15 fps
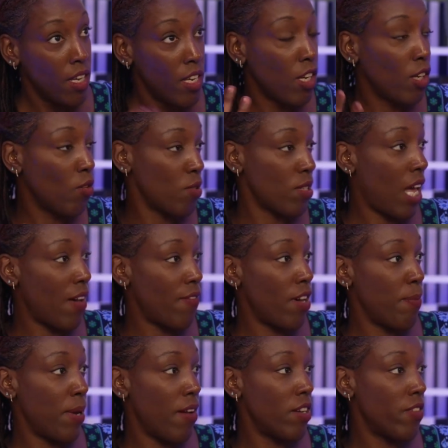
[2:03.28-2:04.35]
You can also have a
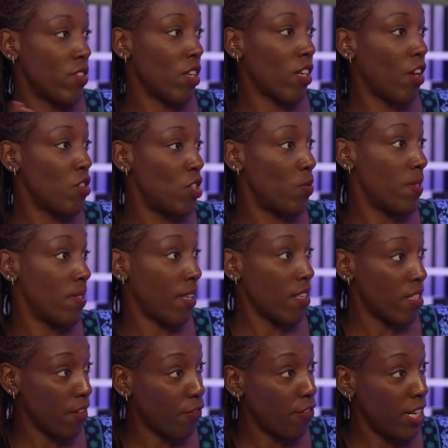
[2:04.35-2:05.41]
period of psychosis with
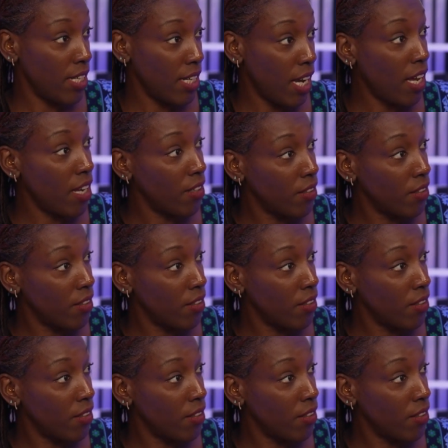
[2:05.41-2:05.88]
schizophrenia.